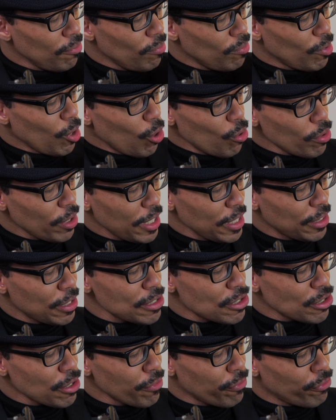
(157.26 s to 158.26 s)
Don't get
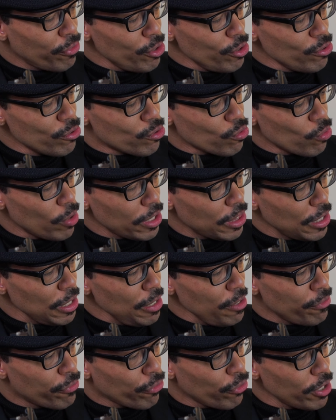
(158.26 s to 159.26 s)
this confused with
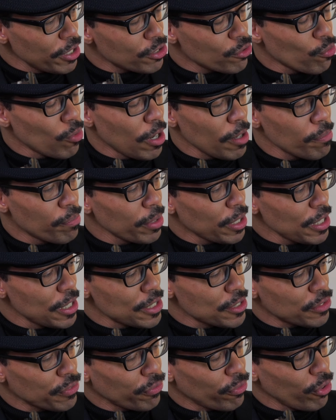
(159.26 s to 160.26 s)
the French one
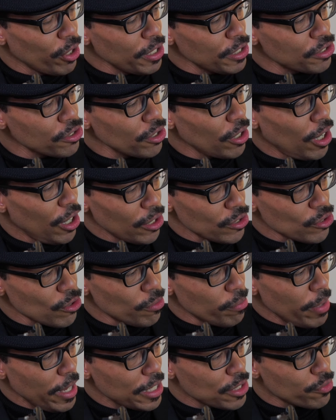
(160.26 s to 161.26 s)
because French also
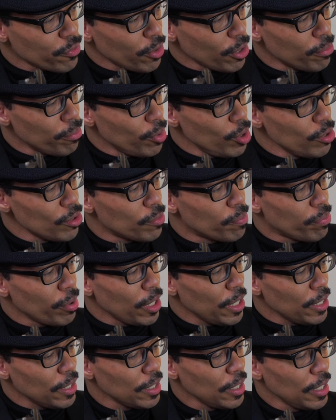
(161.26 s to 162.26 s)
makes vermouth,
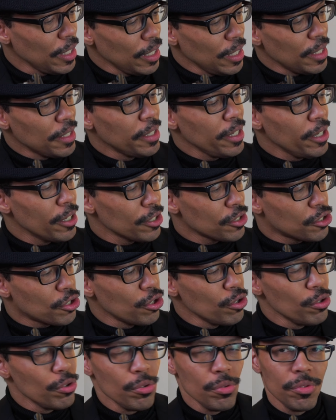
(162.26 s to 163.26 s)
but they are
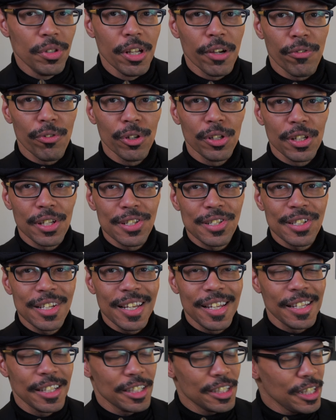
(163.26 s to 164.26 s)
2 different
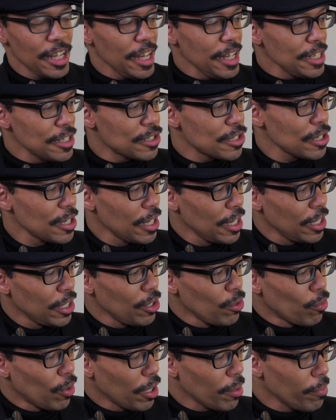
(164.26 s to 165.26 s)
distinct tastes.
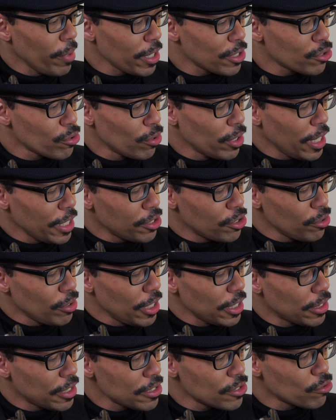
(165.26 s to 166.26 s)
You want to make sure that you
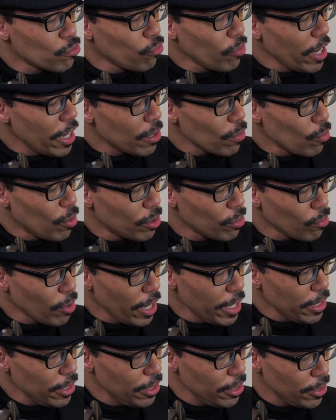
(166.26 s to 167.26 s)
get this red one
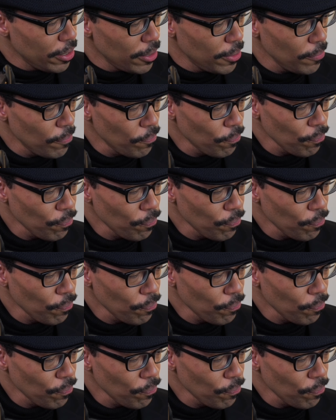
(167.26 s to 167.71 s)
right here.